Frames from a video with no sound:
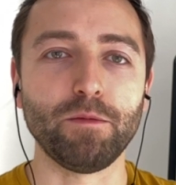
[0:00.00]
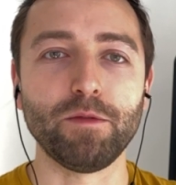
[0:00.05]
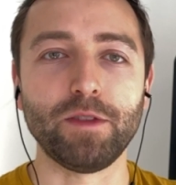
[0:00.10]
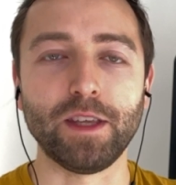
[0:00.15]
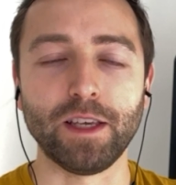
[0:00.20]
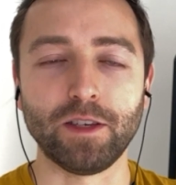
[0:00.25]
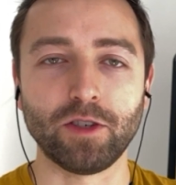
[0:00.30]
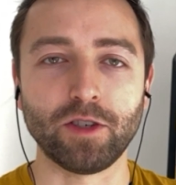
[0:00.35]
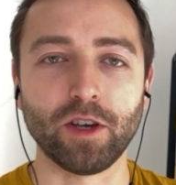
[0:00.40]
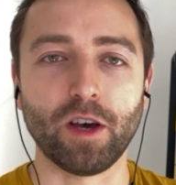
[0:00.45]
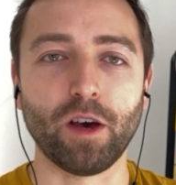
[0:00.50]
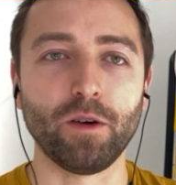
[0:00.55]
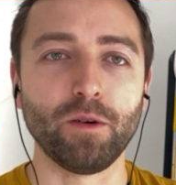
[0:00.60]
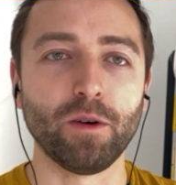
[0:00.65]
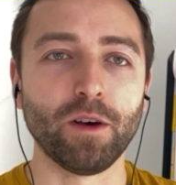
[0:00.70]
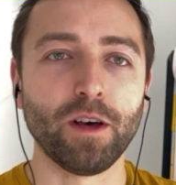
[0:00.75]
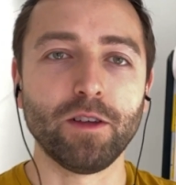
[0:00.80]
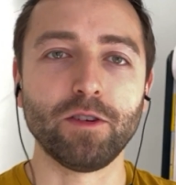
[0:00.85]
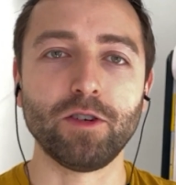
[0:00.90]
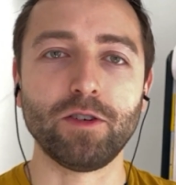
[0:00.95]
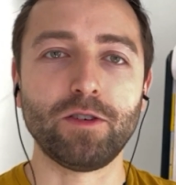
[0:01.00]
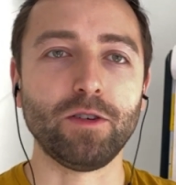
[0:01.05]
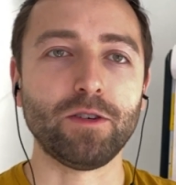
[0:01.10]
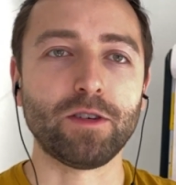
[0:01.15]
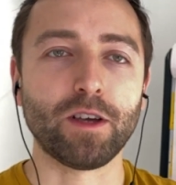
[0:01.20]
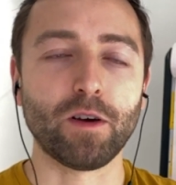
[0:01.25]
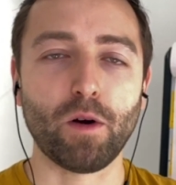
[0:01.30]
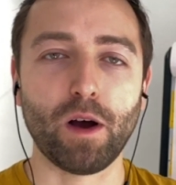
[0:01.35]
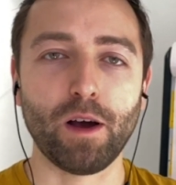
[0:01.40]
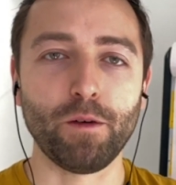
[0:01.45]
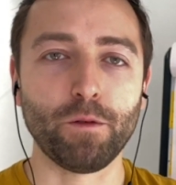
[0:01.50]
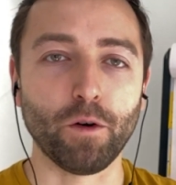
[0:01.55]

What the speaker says: this show just using our